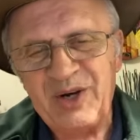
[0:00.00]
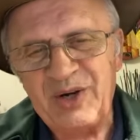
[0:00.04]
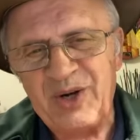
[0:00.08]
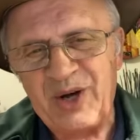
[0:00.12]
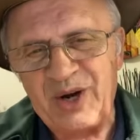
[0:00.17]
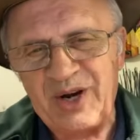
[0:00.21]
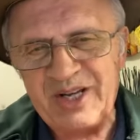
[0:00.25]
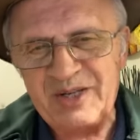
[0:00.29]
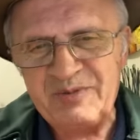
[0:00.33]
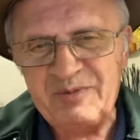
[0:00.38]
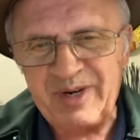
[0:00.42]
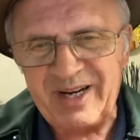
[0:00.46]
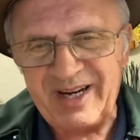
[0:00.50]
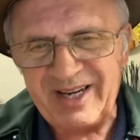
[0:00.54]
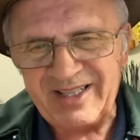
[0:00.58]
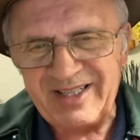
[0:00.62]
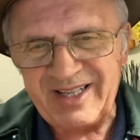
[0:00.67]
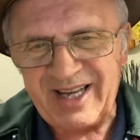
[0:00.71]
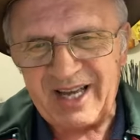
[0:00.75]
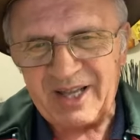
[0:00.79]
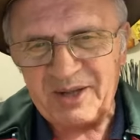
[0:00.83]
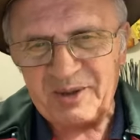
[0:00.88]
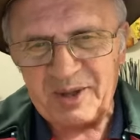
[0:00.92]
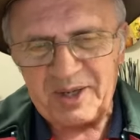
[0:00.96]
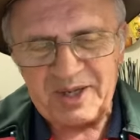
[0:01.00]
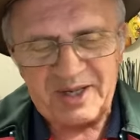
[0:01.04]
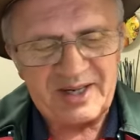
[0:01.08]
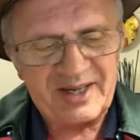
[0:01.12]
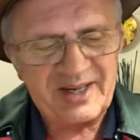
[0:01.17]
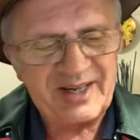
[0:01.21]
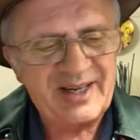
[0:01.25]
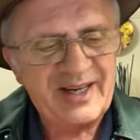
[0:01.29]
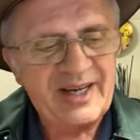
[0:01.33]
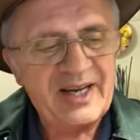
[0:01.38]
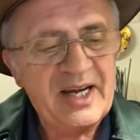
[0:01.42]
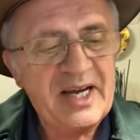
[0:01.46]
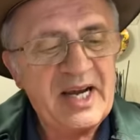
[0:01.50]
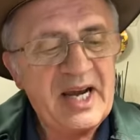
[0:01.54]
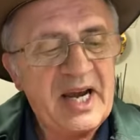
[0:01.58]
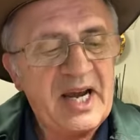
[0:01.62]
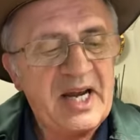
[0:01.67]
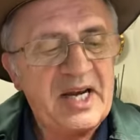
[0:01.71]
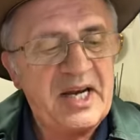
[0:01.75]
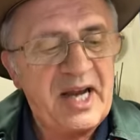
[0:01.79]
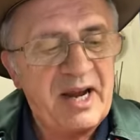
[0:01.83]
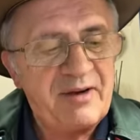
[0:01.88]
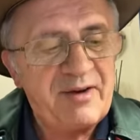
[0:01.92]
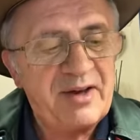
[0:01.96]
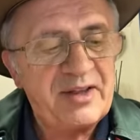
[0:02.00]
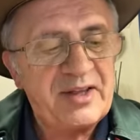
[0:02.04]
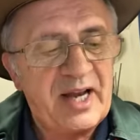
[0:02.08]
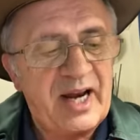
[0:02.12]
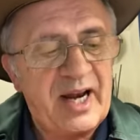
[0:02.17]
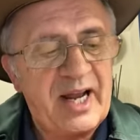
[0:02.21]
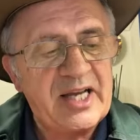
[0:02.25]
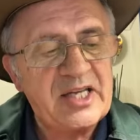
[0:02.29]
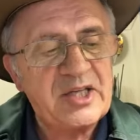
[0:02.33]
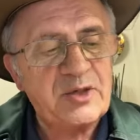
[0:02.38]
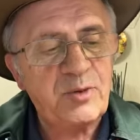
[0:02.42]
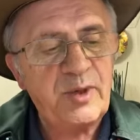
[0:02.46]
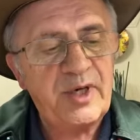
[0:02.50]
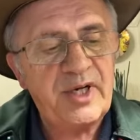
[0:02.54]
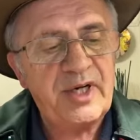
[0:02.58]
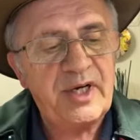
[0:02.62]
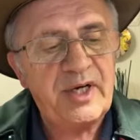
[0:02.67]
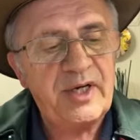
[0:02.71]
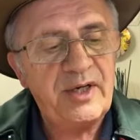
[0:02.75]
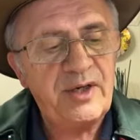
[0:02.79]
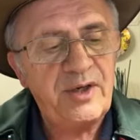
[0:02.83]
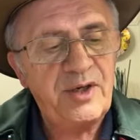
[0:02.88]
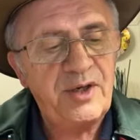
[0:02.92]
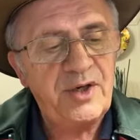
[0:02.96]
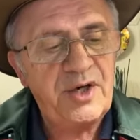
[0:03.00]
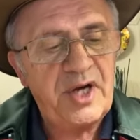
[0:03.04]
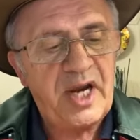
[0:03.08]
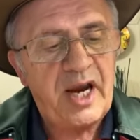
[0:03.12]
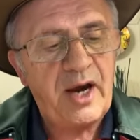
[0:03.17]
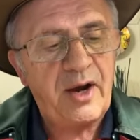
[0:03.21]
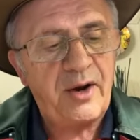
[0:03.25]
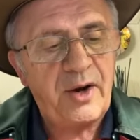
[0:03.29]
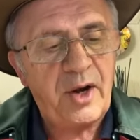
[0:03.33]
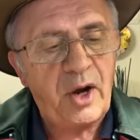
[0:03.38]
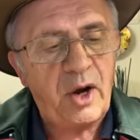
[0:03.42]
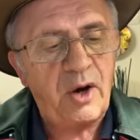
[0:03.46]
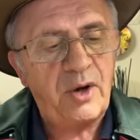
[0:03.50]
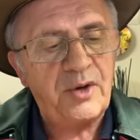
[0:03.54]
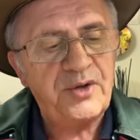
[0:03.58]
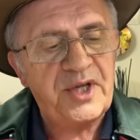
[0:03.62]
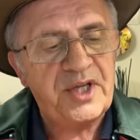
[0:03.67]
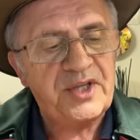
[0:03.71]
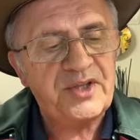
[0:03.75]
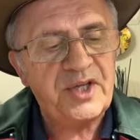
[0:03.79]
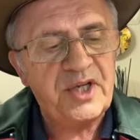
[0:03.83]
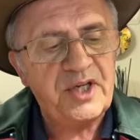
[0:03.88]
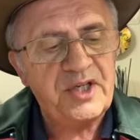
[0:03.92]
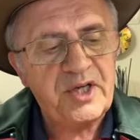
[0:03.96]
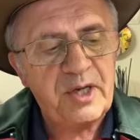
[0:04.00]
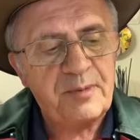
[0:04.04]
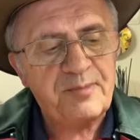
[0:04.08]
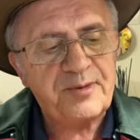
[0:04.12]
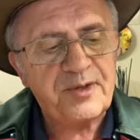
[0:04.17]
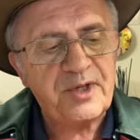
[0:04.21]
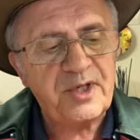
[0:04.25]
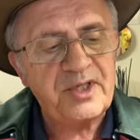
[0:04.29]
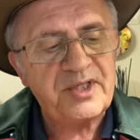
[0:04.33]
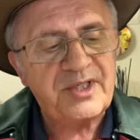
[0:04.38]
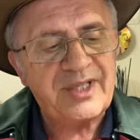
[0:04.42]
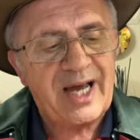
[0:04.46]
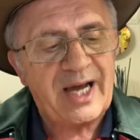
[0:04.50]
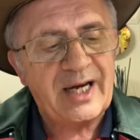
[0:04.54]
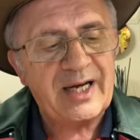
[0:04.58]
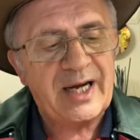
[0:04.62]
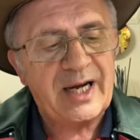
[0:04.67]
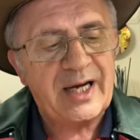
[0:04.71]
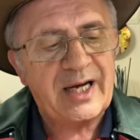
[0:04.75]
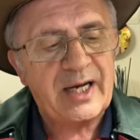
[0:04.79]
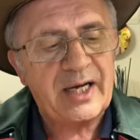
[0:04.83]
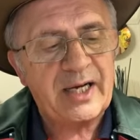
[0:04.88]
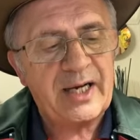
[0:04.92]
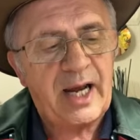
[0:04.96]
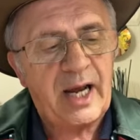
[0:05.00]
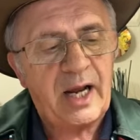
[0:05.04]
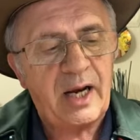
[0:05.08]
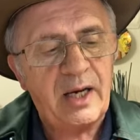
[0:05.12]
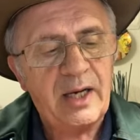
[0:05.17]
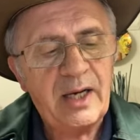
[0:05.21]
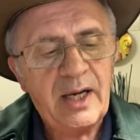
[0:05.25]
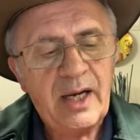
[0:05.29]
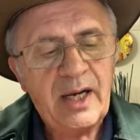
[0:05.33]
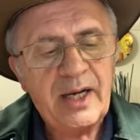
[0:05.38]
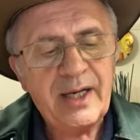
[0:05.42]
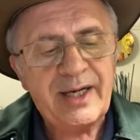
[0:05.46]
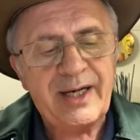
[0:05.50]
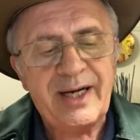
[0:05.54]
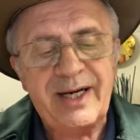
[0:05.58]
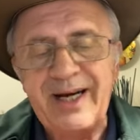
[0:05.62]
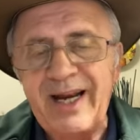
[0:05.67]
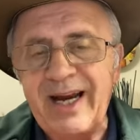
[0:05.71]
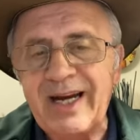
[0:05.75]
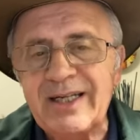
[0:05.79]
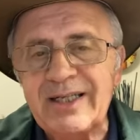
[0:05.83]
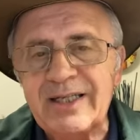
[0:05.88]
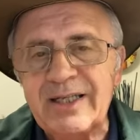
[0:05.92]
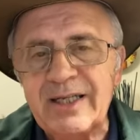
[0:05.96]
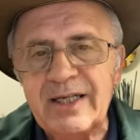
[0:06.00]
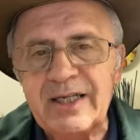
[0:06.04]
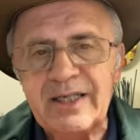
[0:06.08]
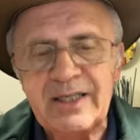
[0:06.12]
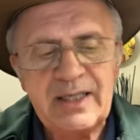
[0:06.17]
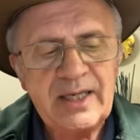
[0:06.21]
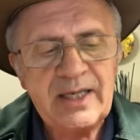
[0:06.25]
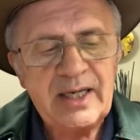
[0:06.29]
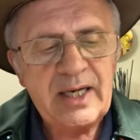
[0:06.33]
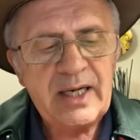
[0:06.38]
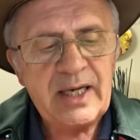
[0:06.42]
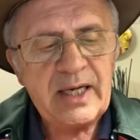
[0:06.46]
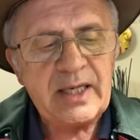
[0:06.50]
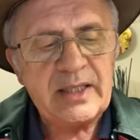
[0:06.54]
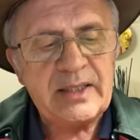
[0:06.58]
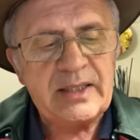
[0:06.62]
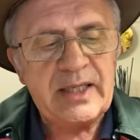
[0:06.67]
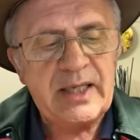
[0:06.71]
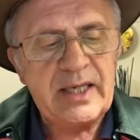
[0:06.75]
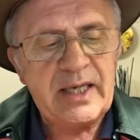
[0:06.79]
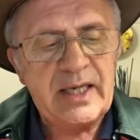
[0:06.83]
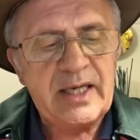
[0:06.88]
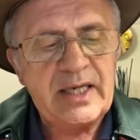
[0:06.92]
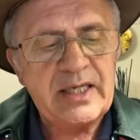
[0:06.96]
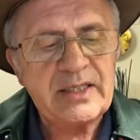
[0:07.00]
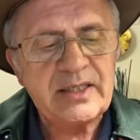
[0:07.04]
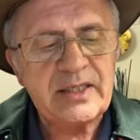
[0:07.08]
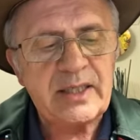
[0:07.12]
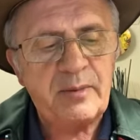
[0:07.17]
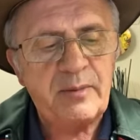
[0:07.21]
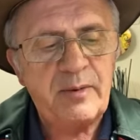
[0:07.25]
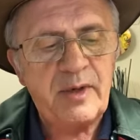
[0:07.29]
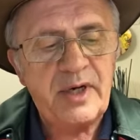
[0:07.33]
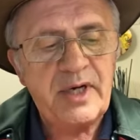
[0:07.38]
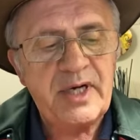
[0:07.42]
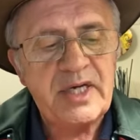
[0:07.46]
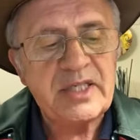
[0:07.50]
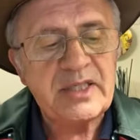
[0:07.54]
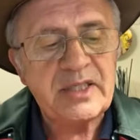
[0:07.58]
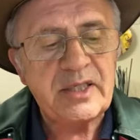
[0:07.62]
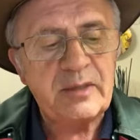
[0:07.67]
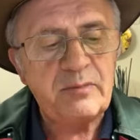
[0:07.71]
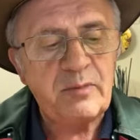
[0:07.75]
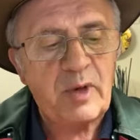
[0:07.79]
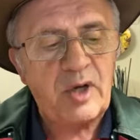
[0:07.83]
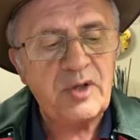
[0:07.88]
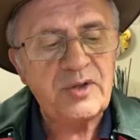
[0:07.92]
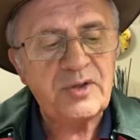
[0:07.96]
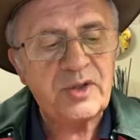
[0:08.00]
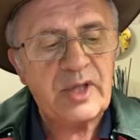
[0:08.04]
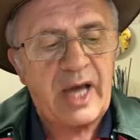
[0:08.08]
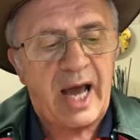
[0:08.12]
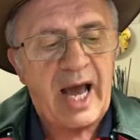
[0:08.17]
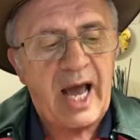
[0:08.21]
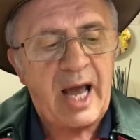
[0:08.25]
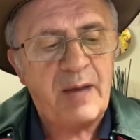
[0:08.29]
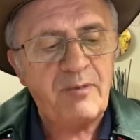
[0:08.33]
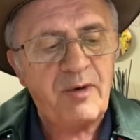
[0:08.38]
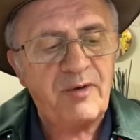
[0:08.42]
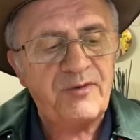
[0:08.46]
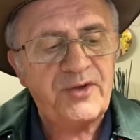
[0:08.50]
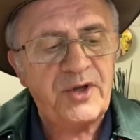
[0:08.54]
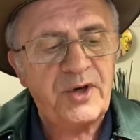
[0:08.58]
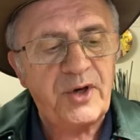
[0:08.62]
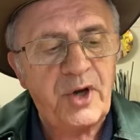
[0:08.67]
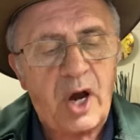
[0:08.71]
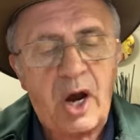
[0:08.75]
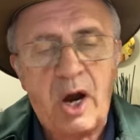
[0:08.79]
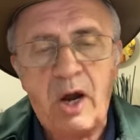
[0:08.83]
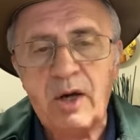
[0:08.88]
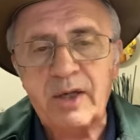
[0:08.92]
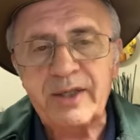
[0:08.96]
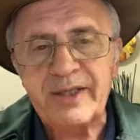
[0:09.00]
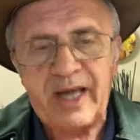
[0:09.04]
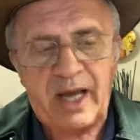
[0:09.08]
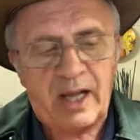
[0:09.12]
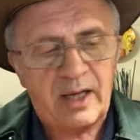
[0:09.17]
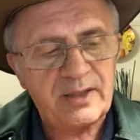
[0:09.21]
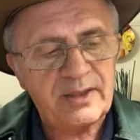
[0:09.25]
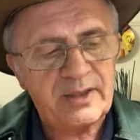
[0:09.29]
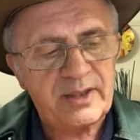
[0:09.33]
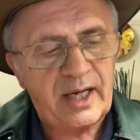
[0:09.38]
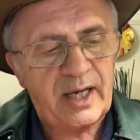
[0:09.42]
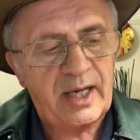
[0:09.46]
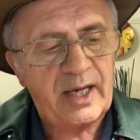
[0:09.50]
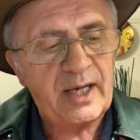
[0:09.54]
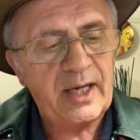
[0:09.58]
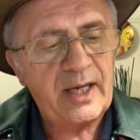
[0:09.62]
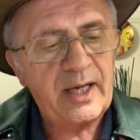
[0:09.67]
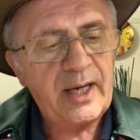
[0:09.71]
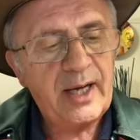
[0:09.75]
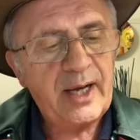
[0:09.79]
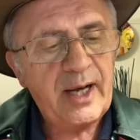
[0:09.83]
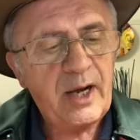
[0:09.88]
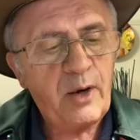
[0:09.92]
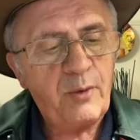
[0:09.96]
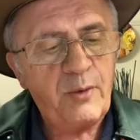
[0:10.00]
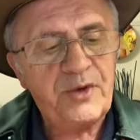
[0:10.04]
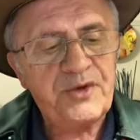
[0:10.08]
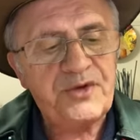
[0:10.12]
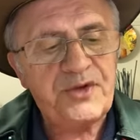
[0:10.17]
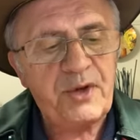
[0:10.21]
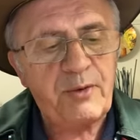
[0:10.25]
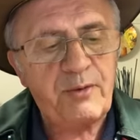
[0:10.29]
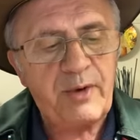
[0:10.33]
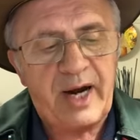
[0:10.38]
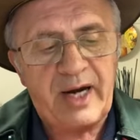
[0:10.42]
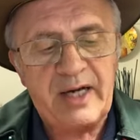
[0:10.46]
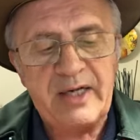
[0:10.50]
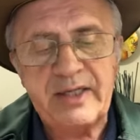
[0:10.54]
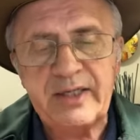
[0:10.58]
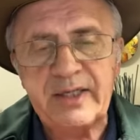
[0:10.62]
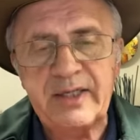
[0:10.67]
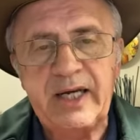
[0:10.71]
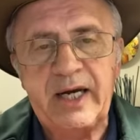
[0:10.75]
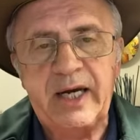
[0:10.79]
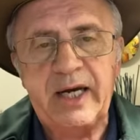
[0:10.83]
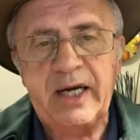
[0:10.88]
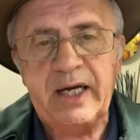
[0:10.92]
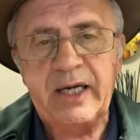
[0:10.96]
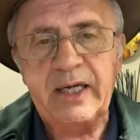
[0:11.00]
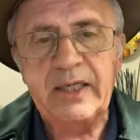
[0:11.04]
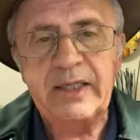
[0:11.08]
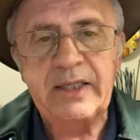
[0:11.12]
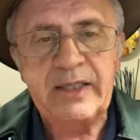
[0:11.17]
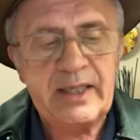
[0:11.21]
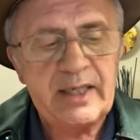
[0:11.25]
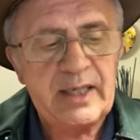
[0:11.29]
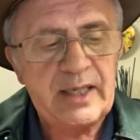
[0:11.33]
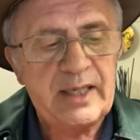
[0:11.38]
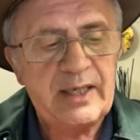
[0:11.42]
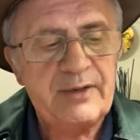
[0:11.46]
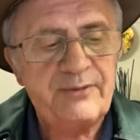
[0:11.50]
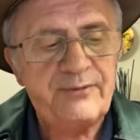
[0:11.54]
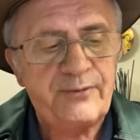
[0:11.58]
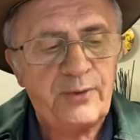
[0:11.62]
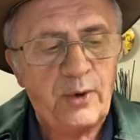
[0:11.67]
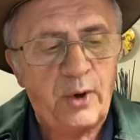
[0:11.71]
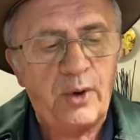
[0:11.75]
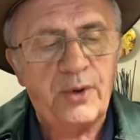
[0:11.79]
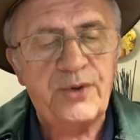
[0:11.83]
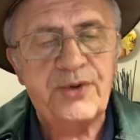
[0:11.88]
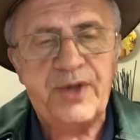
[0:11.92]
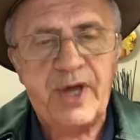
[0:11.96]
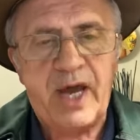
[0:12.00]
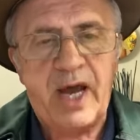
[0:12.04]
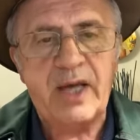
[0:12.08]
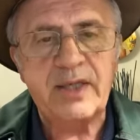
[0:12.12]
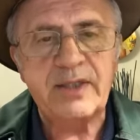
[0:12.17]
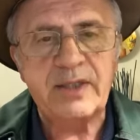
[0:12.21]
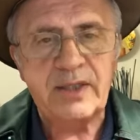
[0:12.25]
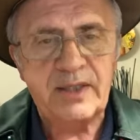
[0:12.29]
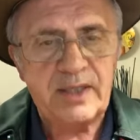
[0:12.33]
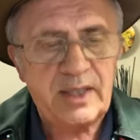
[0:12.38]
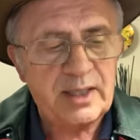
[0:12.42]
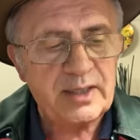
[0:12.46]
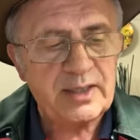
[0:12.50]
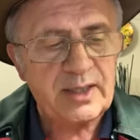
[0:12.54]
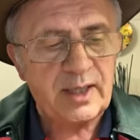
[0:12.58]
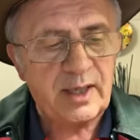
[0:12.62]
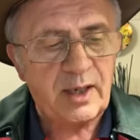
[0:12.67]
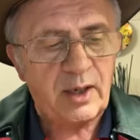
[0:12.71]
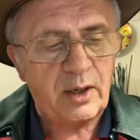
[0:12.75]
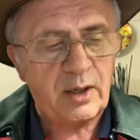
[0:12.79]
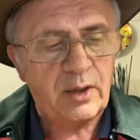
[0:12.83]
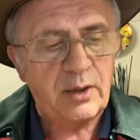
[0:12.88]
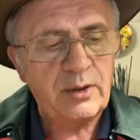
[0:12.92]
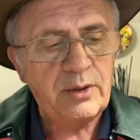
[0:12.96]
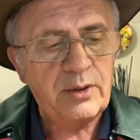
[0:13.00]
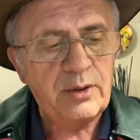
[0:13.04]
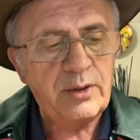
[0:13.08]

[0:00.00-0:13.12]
not as big as the other one. Nevertheless, we now know that the Egyptians dug a canal connecting the eastern, easternmost arm of the Nile Delta with the Red Sea nearly 4,000 years ago